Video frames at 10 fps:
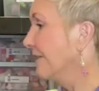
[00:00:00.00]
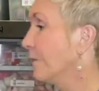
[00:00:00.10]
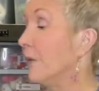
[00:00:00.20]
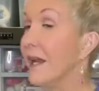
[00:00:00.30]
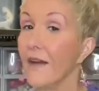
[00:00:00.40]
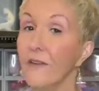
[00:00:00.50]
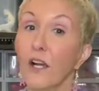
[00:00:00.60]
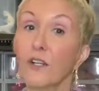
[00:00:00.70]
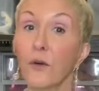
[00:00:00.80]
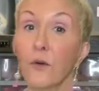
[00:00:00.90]
We have
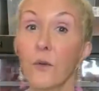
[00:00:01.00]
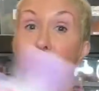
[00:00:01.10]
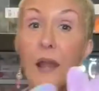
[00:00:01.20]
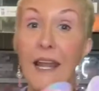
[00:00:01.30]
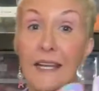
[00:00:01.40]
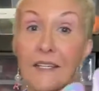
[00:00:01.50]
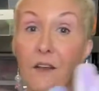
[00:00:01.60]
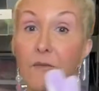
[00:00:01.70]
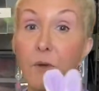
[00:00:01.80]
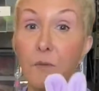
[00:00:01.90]
a great
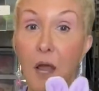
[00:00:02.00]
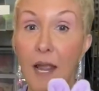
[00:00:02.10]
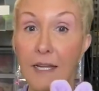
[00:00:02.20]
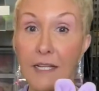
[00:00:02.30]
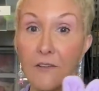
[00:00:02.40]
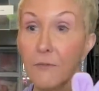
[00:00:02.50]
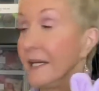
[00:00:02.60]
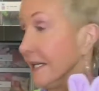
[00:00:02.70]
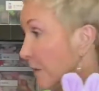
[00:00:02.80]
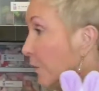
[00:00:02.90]
variety of medium.